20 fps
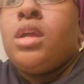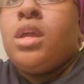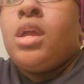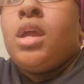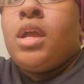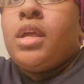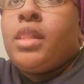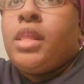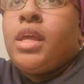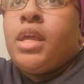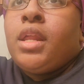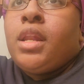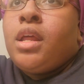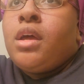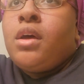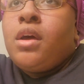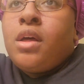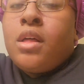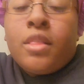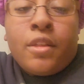And then
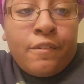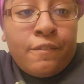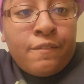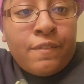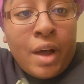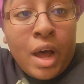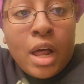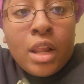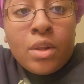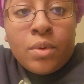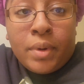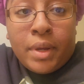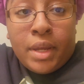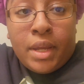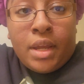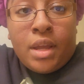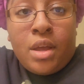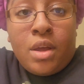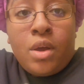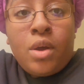the
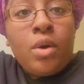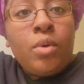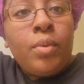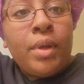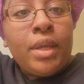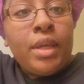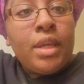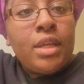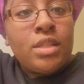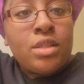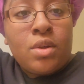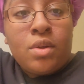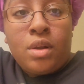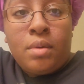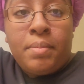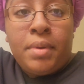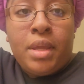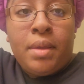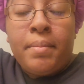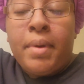following week, it's gonna
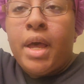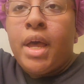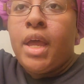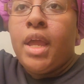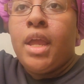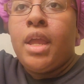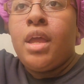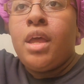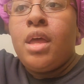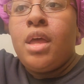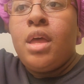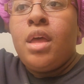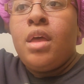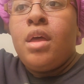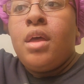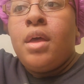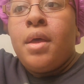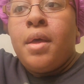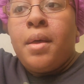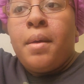be my
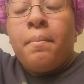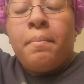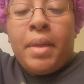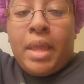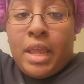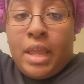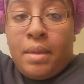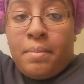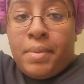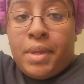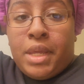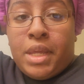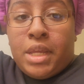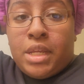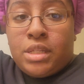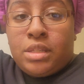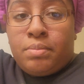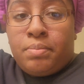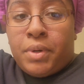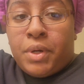
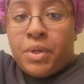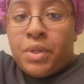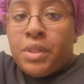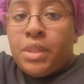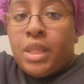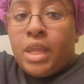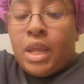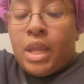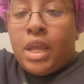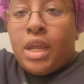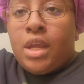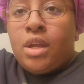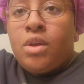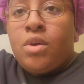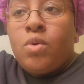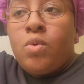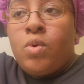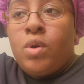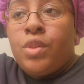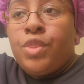baby's birthday
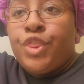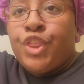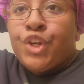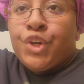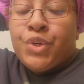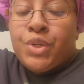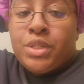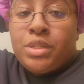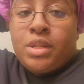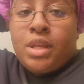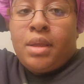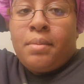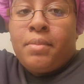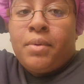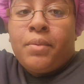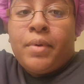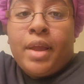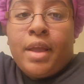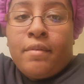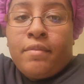on Thursday, but
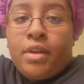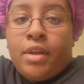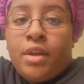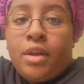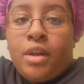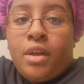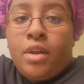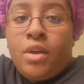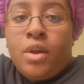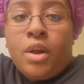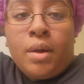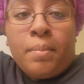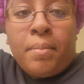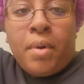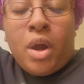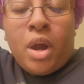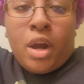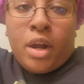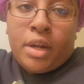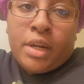we're having her
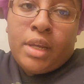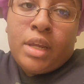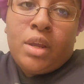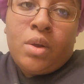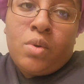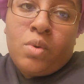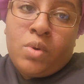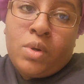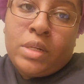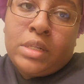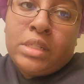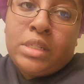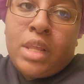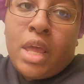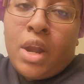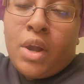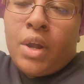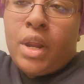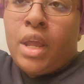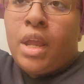party on
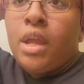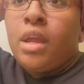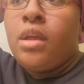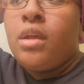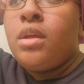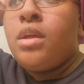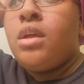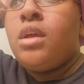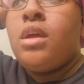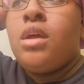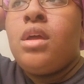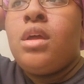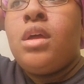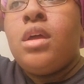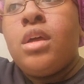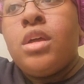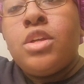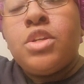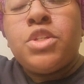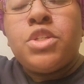Saturday.
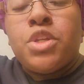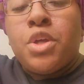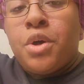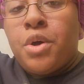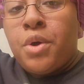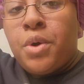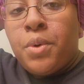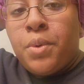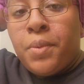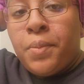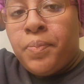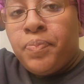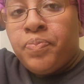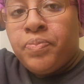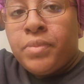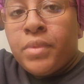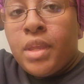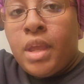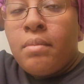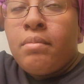So
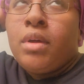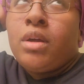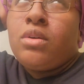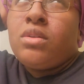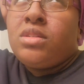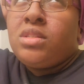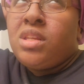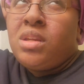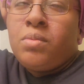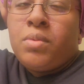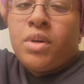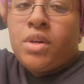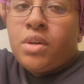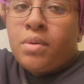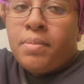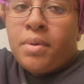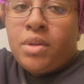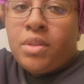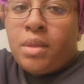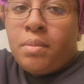I'm not gonna say where her
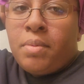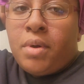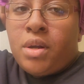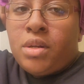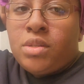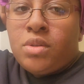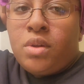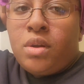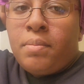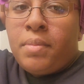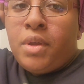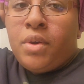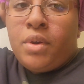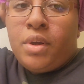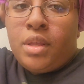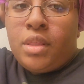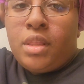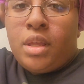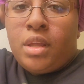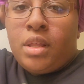birthday party is gonna be or
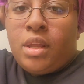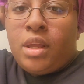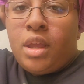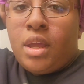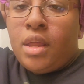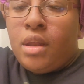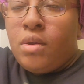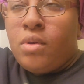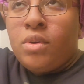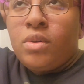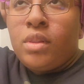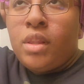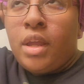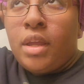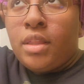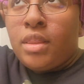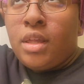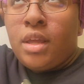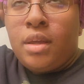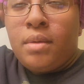anything yet or
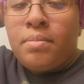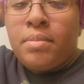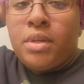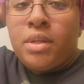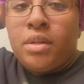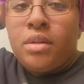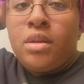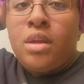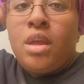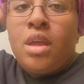like that, but